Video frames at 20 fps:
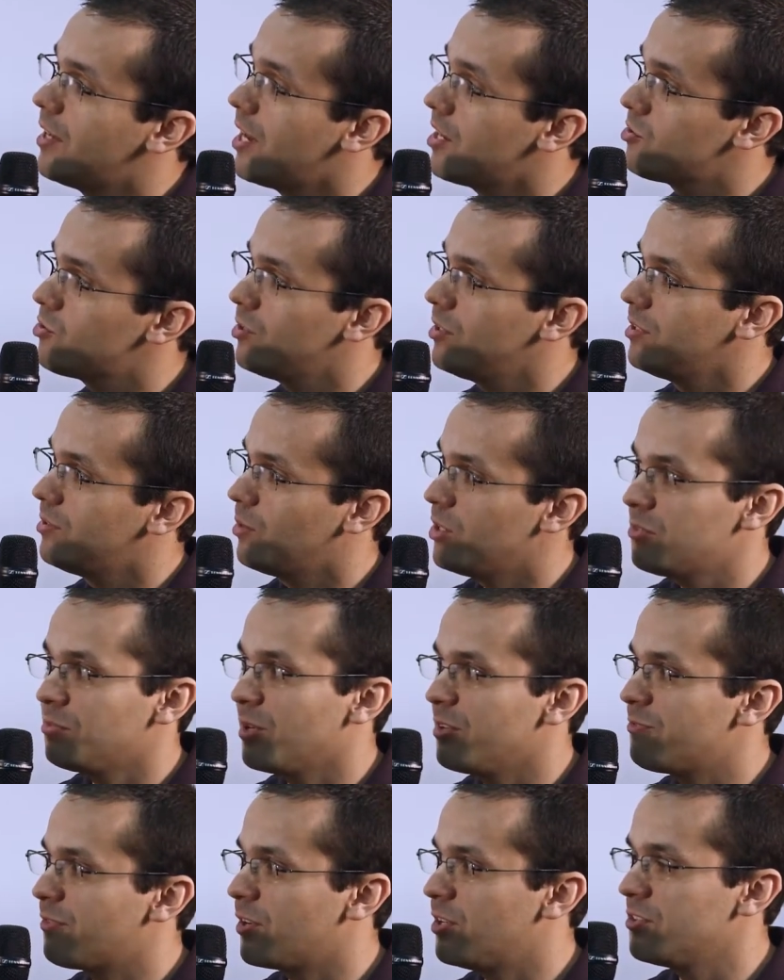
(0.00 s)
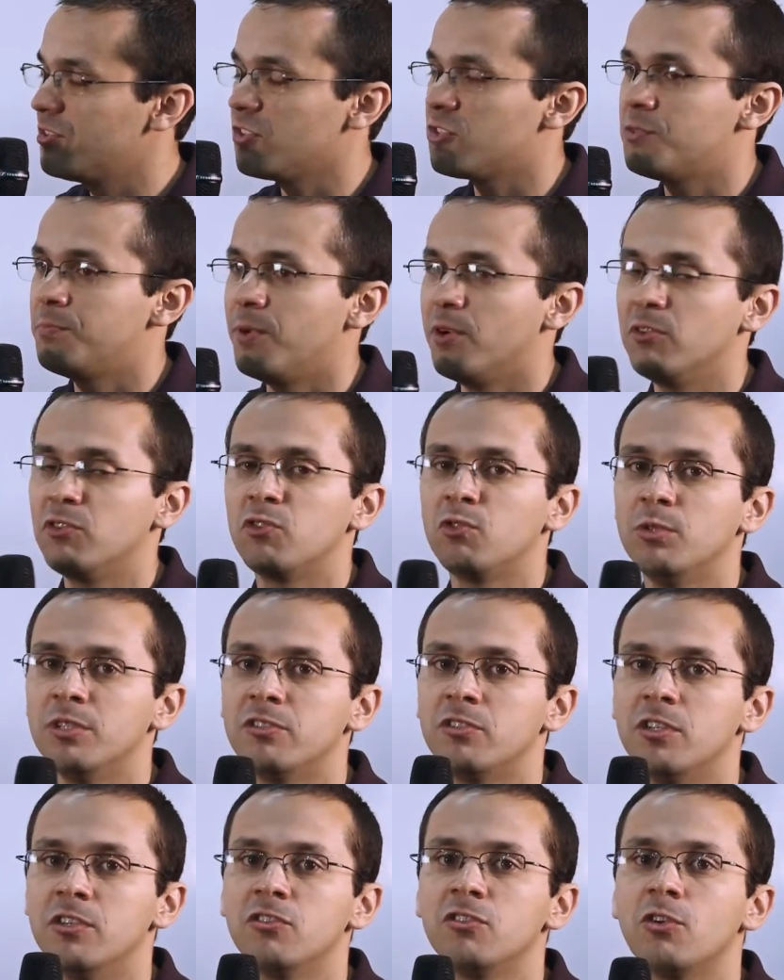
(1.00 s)
Actually, it was my first experience
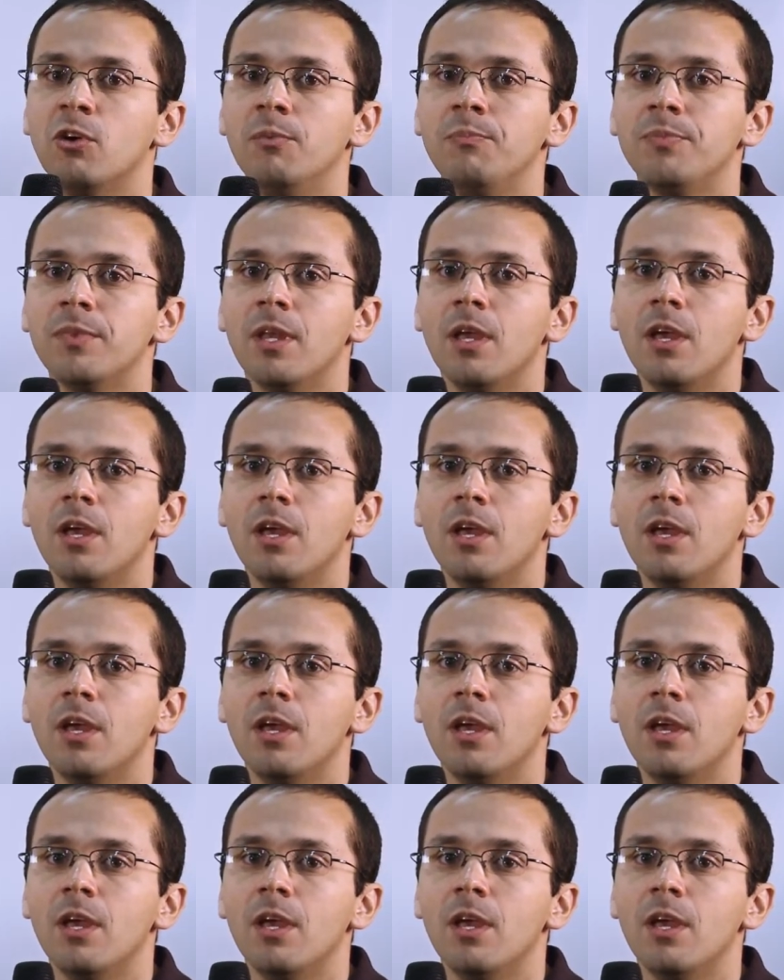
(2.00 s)
with Cisco.